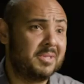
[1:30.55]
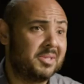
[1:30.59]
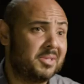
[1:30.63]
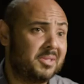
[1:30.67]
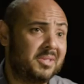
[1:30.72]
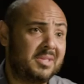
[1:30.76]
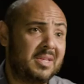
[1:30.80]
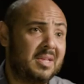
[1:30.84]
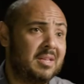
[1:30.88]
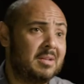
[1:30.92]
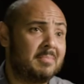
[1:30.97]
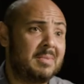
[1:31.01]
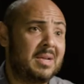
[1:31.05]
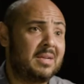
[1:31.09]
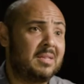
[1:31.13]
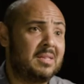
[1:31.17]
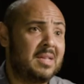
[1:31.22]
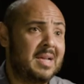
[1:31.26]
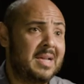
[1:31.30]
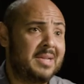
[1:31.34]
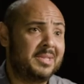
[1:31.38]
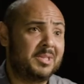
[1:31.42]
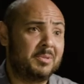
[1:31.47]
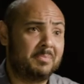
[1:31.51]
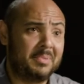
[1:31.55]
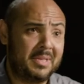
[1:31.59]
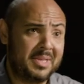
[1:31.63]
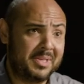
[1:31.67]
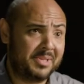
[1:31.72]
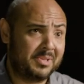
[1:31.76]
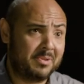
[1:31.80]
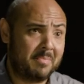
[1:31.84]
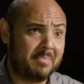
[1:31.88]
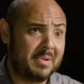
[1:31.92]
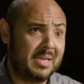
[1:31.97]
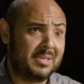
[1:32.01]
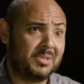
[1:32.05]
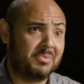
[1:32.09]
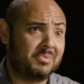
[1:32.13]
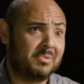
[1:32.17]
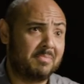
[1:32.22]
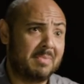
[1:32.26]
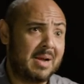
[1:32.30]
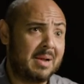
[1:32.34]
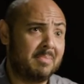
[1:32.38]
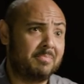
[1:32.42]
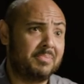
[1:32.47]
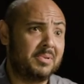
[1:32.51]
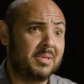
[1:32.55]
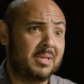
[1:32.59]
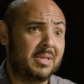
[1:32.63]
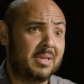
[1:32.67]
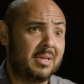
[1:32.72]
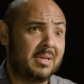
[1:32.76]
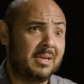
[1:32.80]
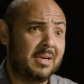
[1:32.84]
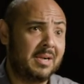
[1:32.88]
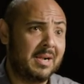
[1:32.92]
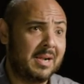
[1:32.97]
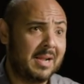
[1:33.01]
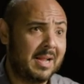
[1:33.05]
and just telling my clients to place their bets with MyBookie.